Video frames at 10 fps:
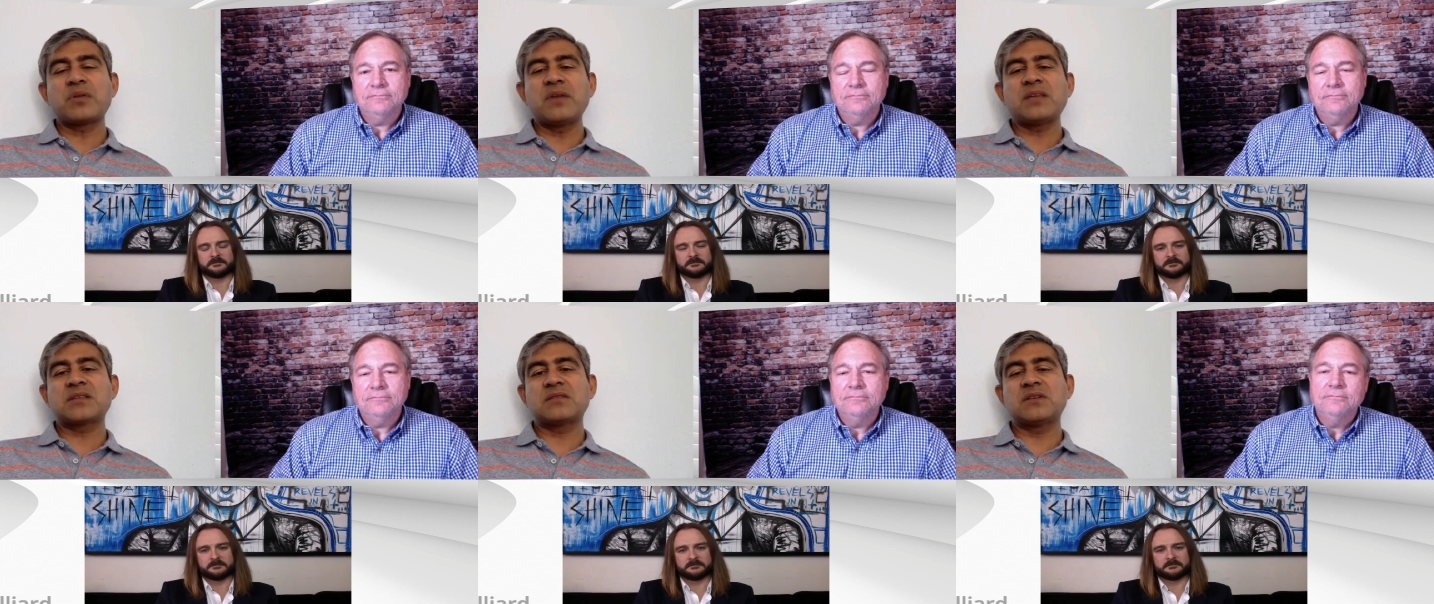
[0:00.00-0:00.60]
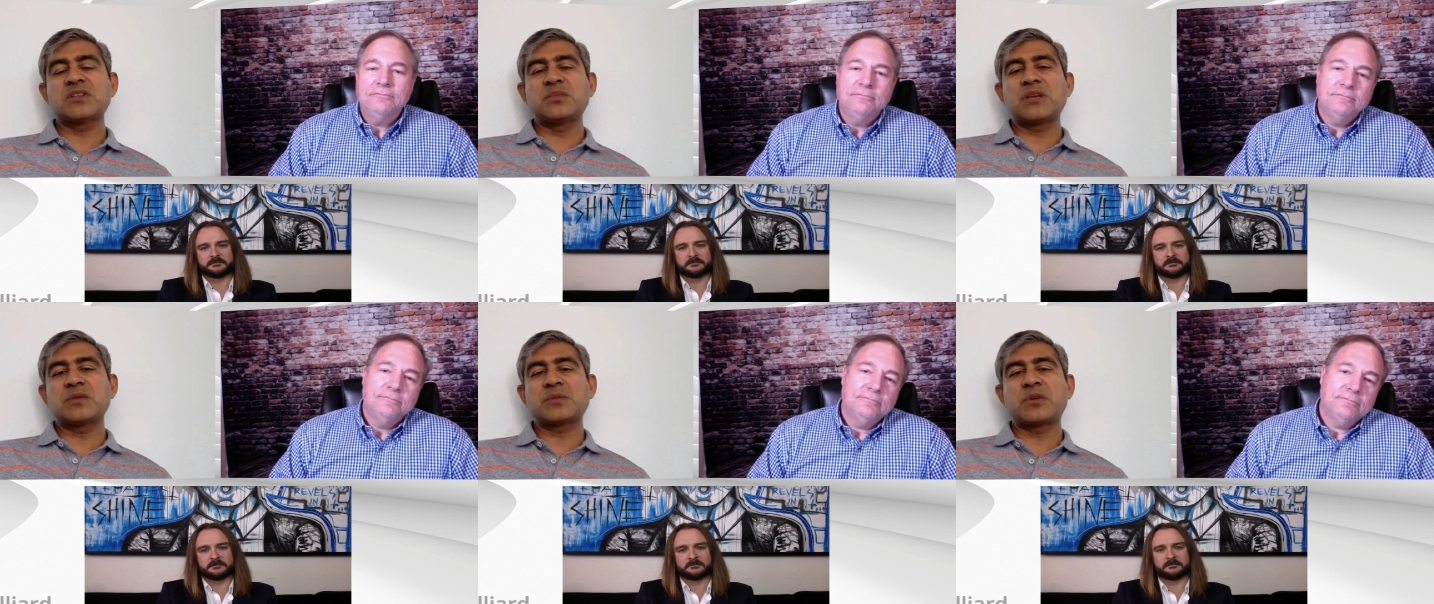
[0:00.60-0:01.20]
Speaker 1: very pervasive
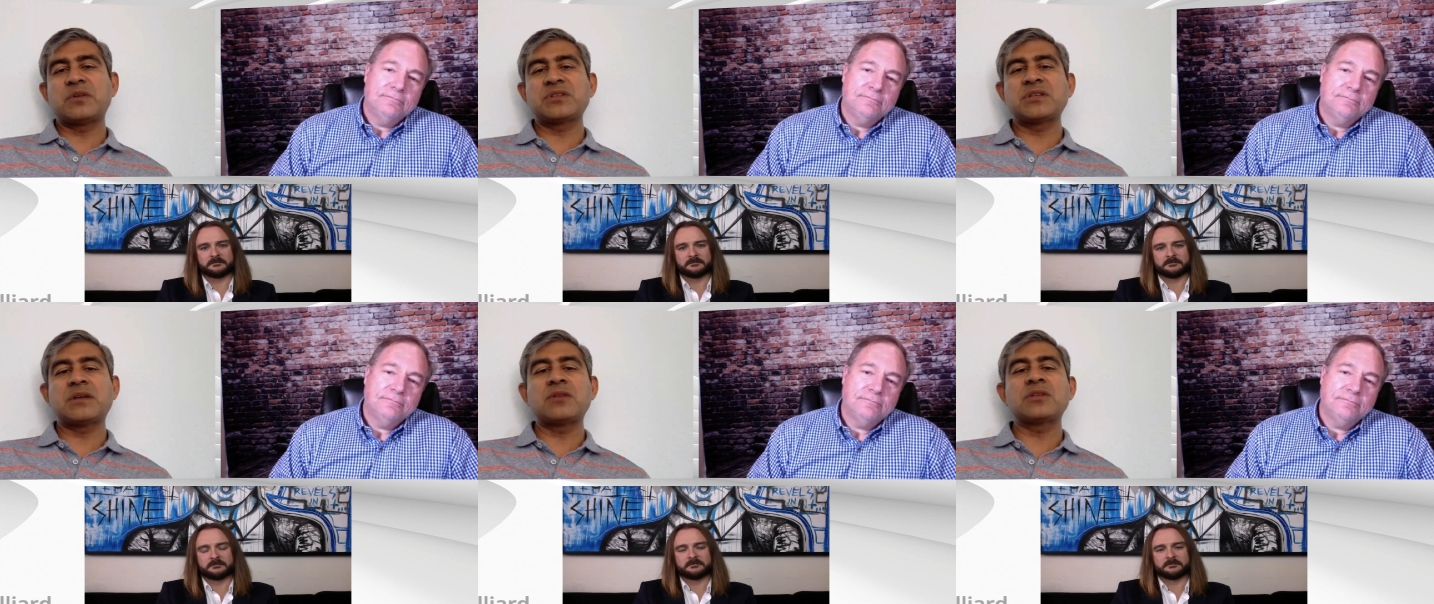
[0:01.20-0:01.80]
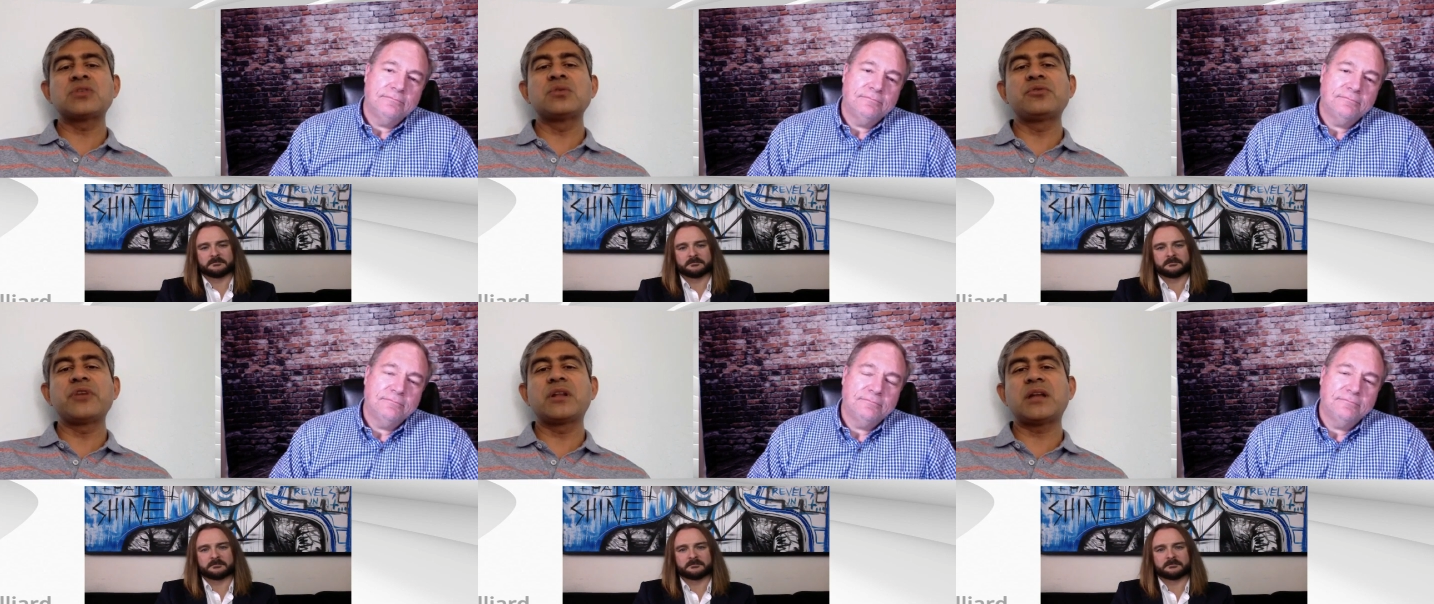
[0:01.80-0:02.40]
once it becomes pervasive i don't
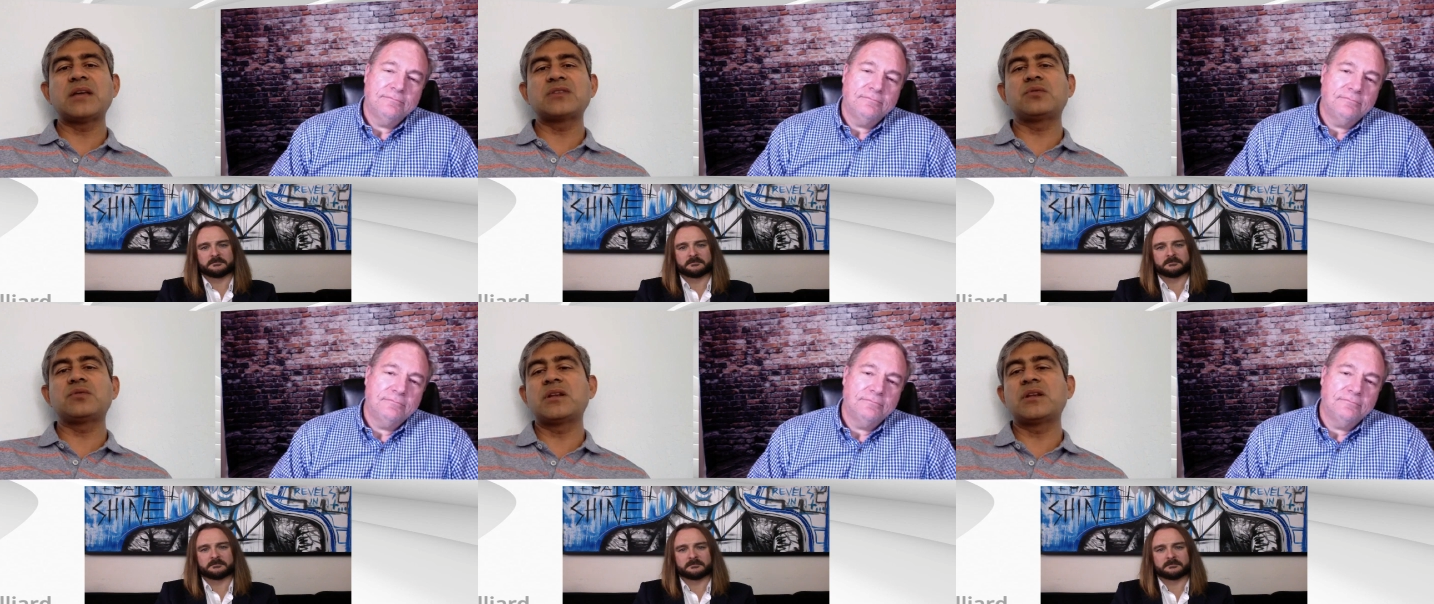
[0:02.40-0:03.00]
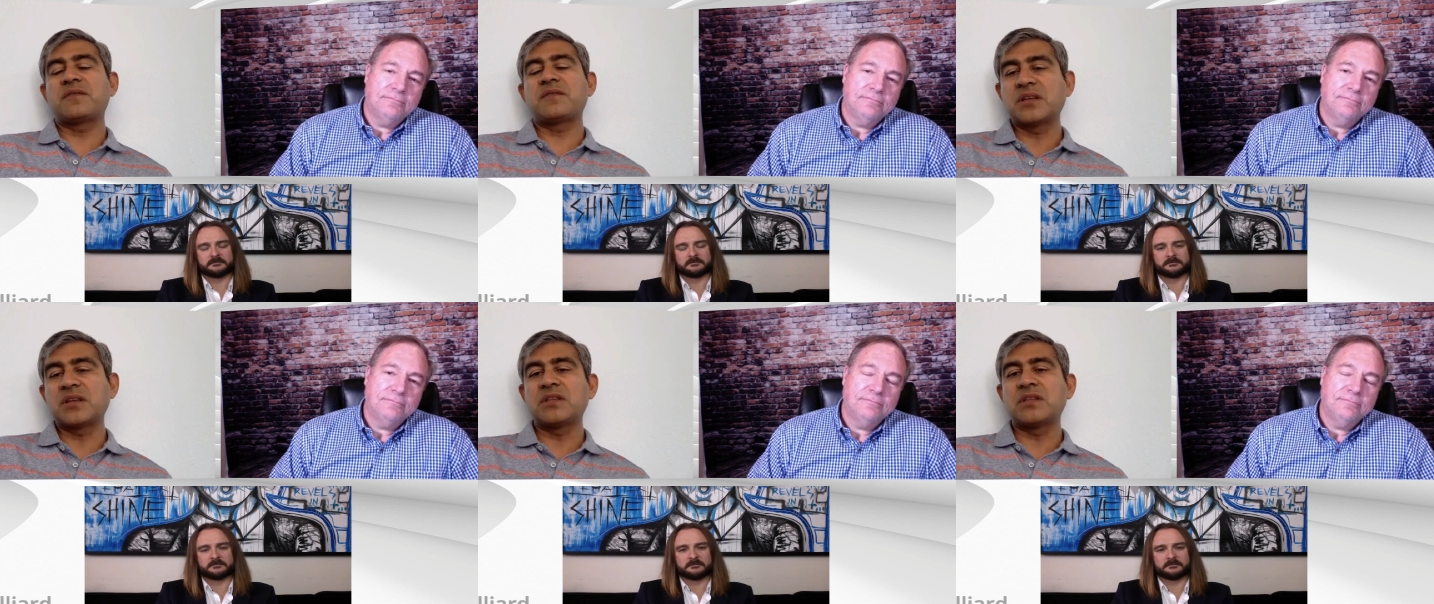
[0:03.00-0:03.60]
think you'll realize you're
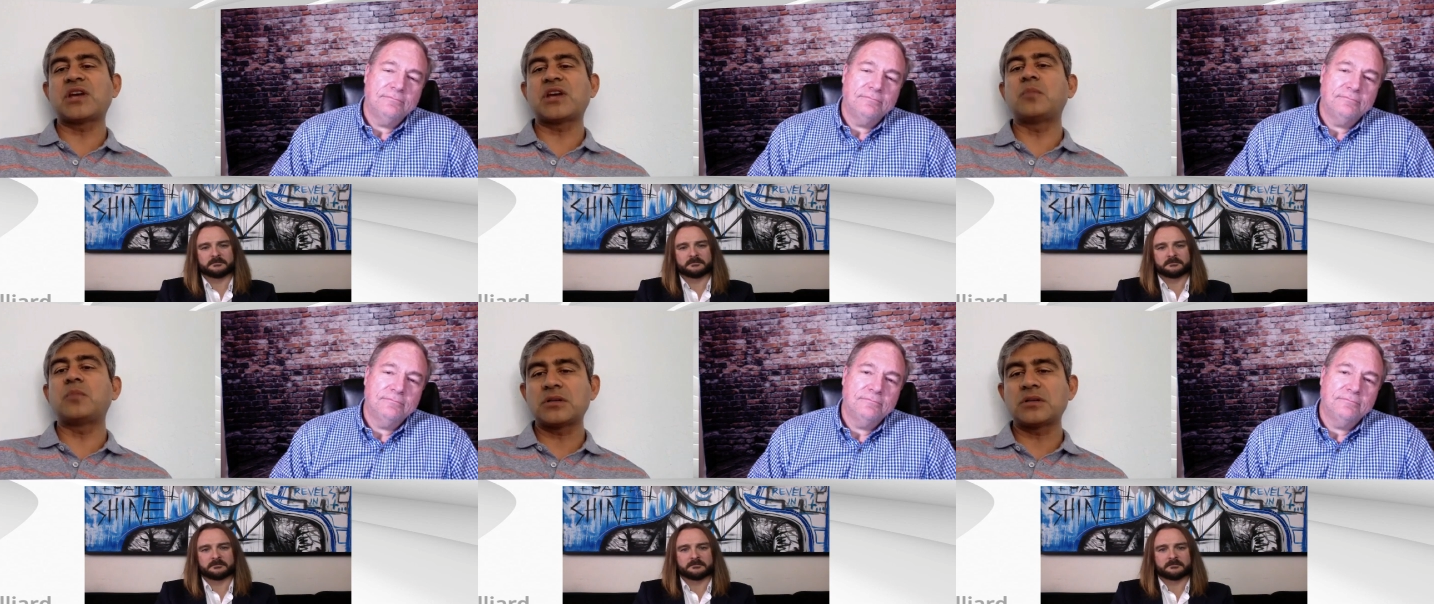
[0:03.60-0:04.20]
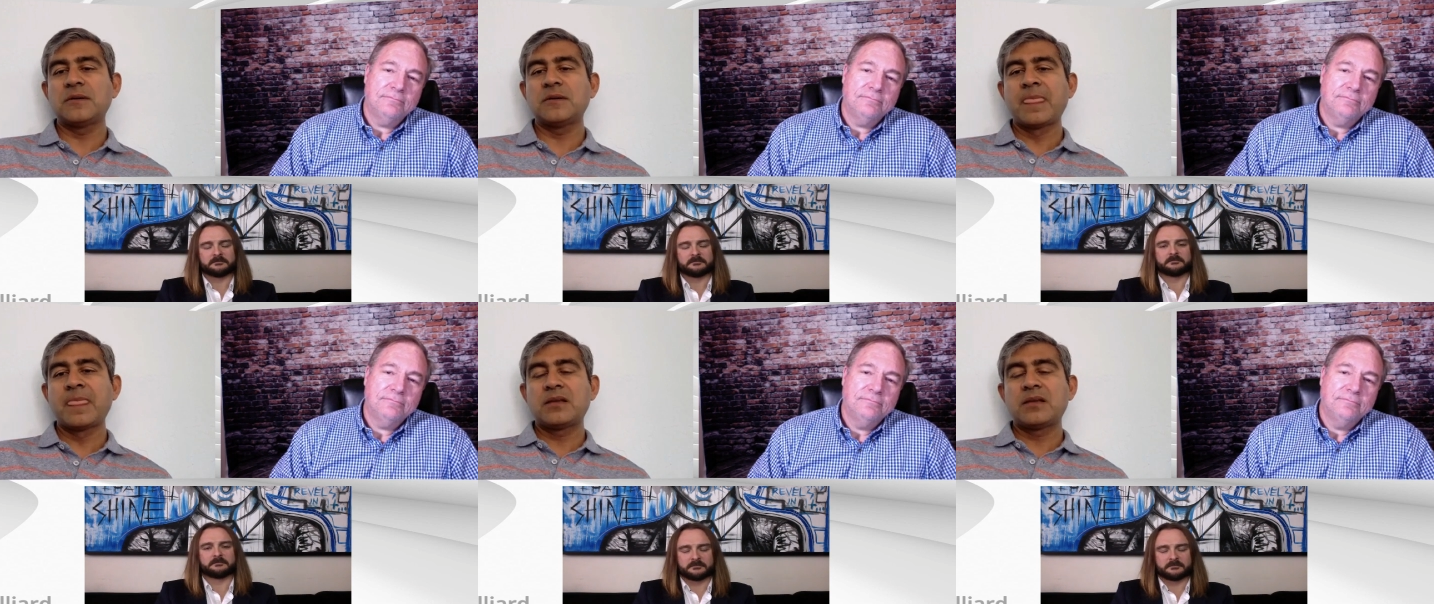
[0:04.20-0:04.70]
interfacing with a chatbot